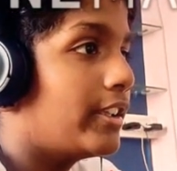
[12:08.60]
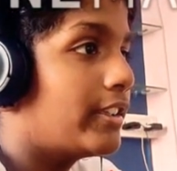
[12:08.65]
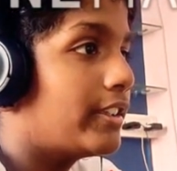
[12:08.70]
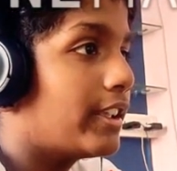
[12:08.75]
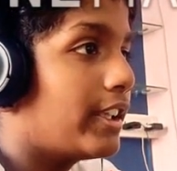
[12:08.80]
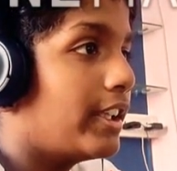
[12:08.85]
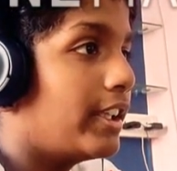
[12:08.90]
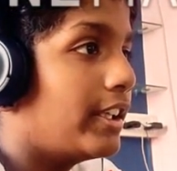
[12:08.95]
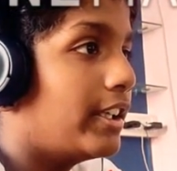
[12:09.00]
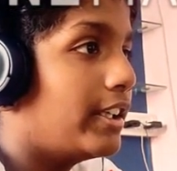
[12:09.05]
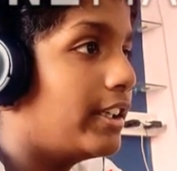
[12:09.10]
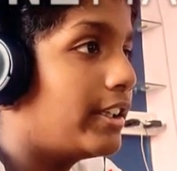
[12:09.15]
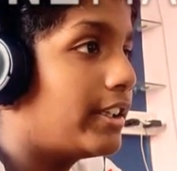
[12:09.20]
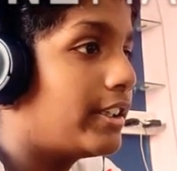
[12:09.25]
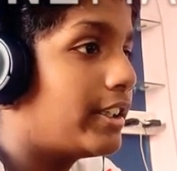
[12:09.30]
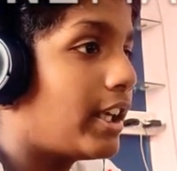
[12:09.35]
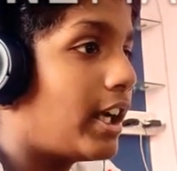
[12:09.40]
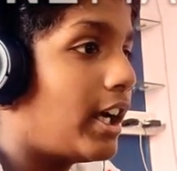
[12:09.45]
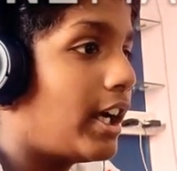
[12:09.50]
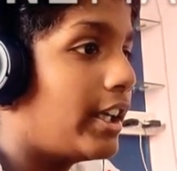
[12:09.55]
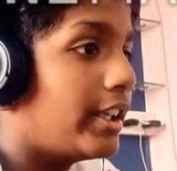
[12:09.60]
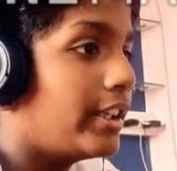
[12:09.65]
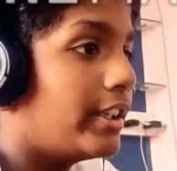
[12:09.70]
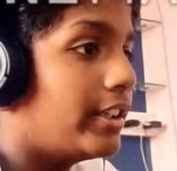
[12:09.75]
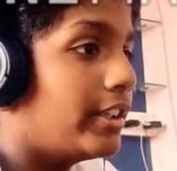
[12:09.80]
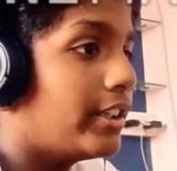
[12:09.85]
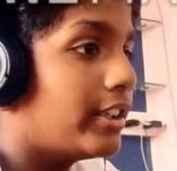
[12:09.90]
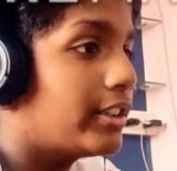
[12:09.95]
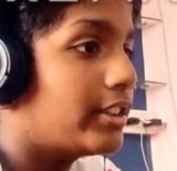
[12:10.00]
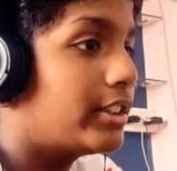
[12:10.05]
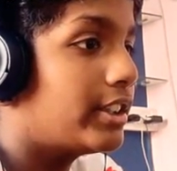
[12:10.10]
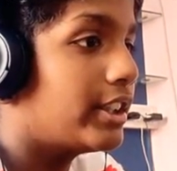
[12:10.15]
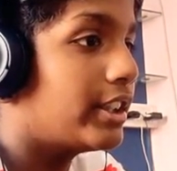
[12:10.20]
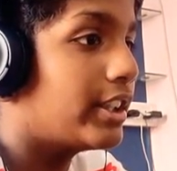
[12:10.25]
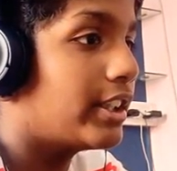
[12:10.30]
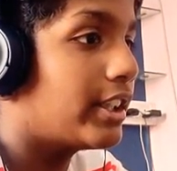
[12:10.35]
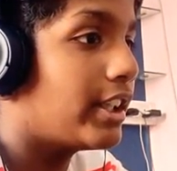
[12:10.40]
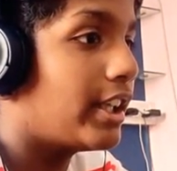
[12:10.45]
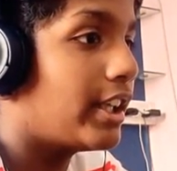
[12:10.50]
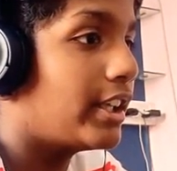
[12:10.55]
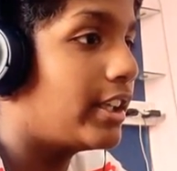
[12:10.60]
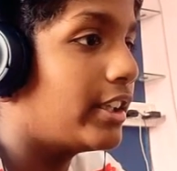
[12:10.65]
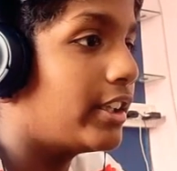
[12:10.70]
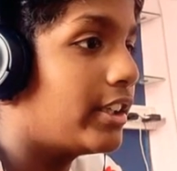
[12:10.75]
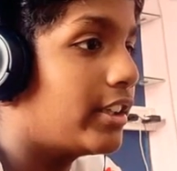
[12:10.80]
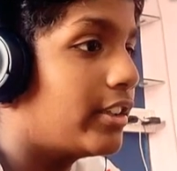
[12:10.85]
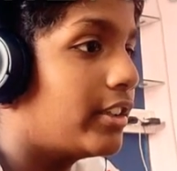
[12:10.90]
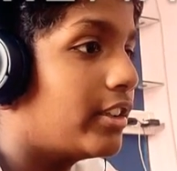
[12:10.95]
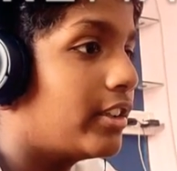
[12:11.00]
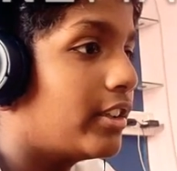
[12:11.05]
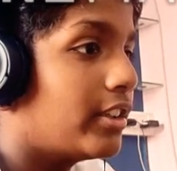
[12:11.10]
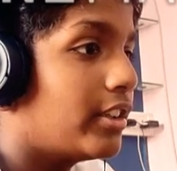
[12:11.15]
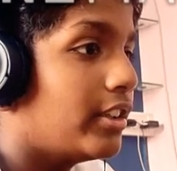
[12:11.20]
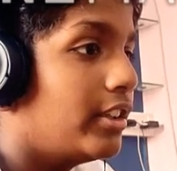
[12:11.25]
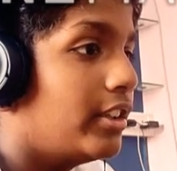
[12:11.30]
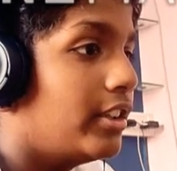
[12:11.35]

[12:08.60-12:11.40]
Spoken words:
this entire thing right here,